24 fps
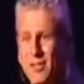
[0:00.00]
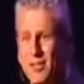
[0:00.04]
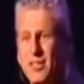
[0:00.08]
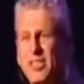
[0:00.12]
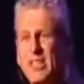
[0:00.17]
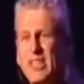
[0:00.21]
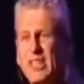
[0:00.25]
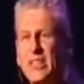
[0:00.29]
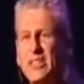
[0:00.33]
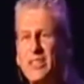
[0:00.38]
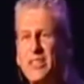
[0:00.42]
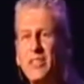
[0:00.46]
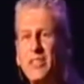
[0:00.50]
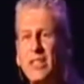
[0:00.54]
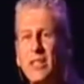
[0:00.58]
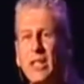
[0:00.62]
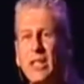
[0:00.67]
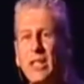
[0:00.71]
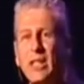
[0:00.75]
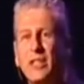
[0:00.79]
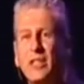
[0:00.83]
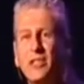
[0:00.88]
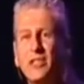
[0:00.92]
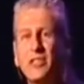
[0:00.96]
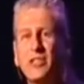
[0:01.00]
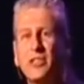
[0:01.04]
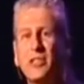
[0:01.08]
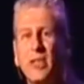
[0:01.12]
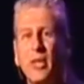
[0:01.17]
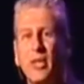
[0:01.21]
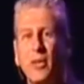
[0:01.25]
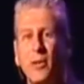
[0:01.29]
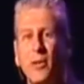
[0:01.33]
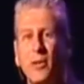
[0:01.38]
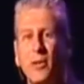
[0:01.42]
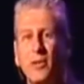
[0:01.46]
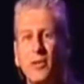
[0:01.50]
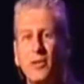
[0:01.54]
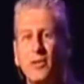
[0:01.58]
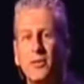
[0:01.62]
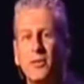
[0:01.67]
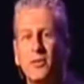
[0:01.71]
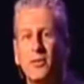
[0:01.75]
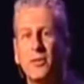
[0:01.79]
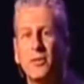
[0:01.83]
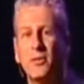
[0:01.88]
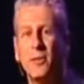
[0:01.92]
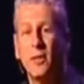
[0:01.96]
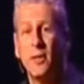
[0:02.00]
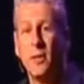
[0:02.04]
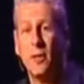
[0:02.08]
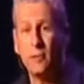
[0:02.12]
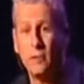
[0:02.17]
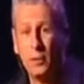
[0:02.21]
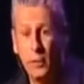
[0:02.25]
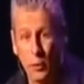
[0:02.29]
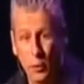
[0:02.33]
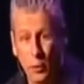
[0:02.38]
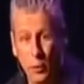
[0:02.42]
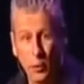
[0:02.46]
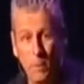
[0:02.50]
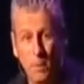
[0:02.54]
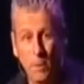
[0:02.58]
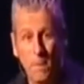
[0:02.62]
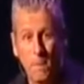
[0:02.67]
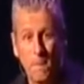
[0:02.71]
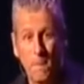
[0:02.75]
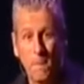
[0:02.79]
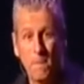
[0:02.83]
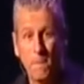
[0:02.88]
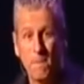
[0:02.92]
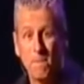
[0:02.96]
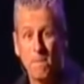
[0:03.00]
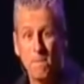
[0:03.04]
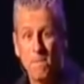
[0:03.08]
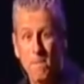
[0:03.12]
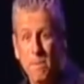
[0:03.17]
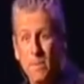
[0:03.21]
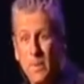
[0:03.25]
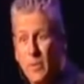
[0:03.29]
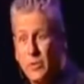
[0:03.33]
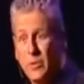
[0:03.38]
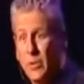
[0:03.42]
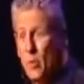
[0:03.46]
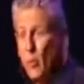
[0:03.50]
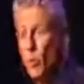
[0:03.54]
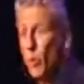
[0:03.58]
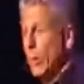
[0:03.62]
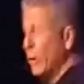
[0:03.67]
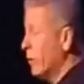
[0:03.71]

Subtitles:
16 cells of you. You say,